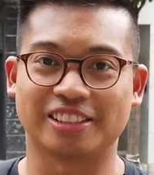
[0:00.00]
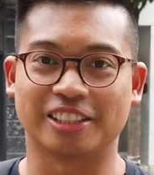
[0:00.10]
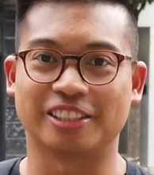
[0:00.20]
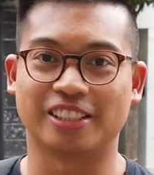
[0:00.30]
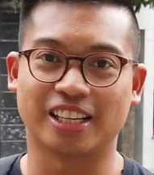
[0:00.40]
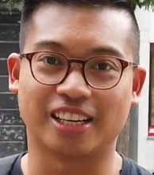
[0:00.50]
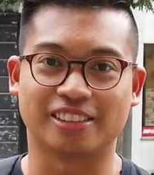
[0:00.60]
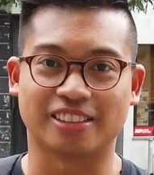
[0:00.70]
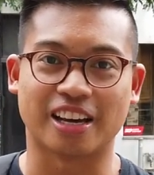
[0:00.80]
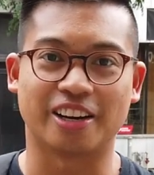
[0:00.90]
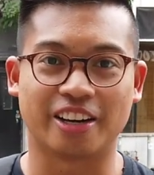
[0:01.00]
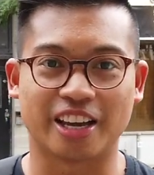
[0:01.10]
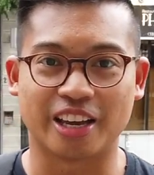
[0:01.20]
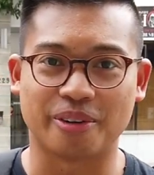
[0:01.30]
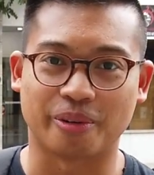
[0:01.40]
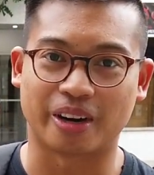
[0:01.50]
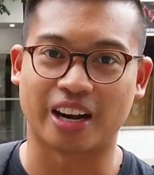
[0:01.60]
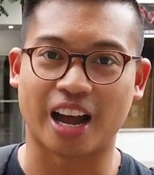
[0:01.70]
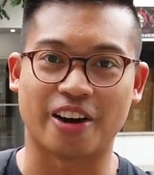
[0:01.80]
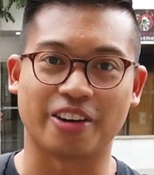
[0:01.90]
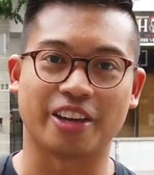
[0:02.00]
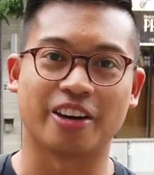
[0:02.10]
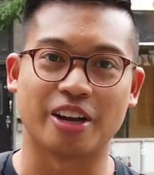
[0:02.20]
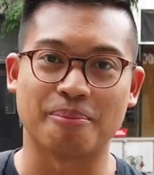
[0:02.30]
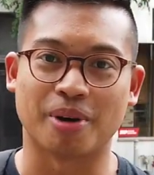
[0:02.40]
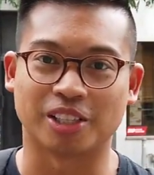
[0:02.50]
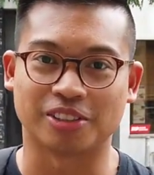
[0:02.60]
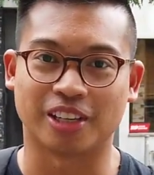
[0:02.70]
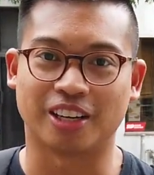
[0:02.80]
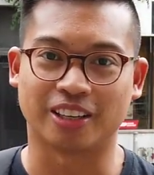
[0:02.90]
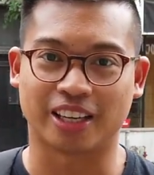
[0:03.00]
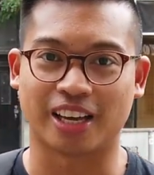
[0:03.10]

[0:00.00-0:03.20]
So today is Saturday. We're out here in Montreal,